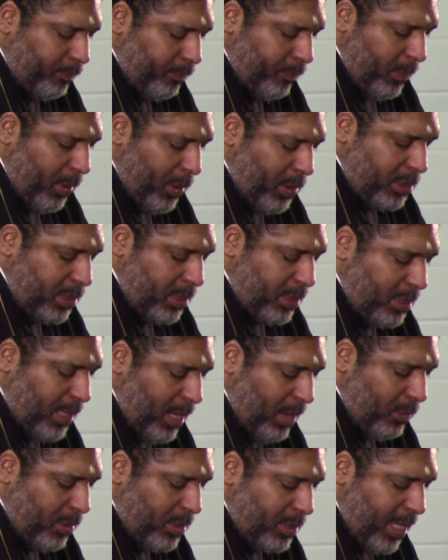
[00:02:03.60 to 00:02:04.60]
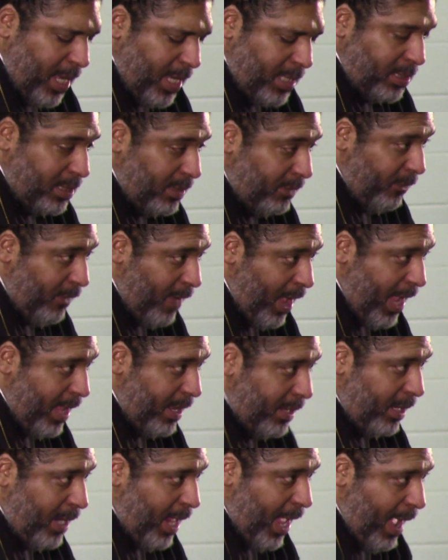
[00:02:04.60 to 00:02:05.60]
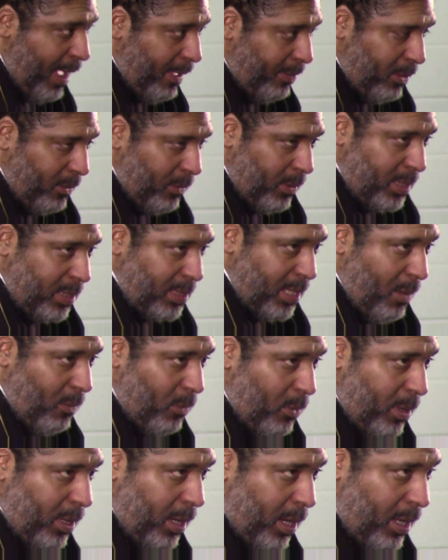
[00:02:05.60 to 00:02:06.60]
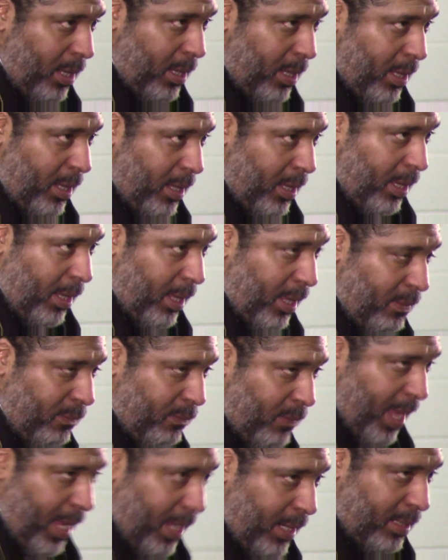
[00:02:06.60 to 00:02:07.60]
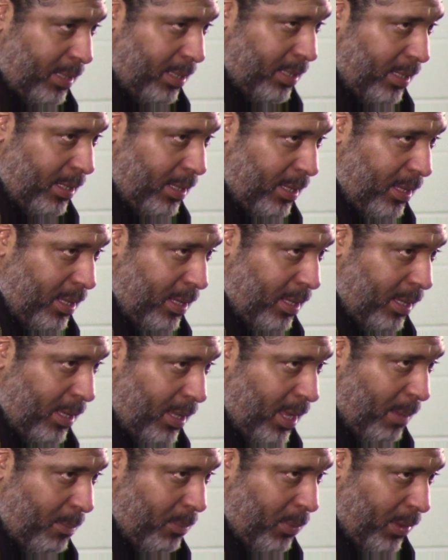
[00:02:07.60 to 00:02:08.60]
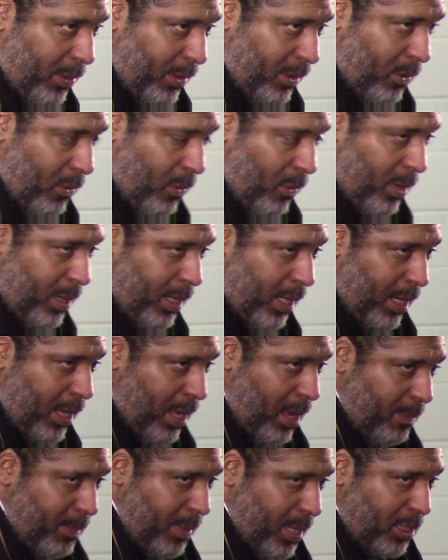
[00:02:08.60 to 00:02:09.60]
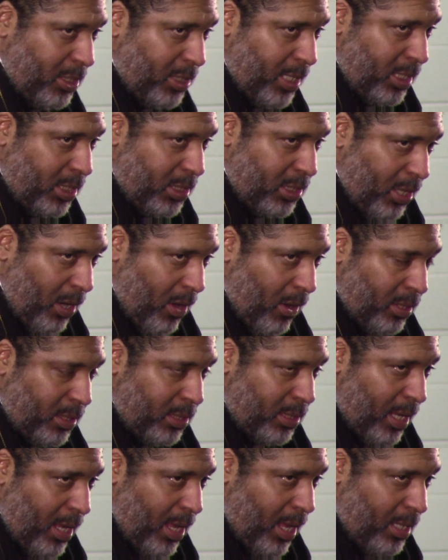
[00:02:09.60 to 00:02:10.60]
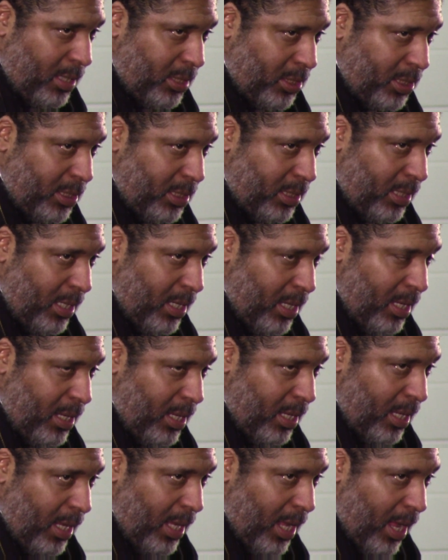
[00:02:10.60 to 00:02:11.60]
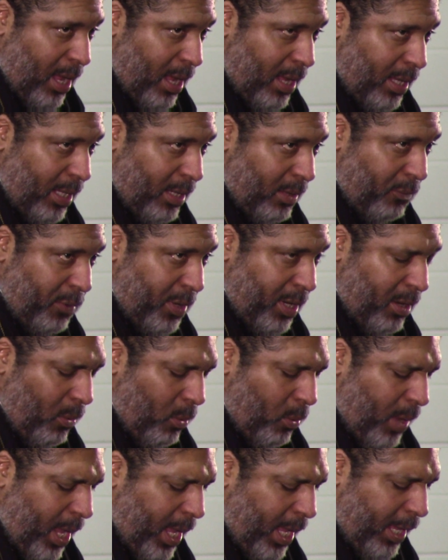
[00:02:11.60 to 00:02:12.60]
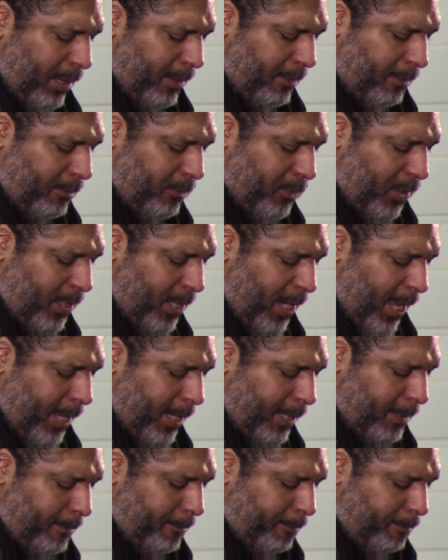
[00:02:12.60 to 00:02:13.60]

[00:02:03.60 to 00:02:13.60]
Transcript: persons that will testify, and then afterwards I want to invite our brother Gore to come and just talk to us in a real way tonight.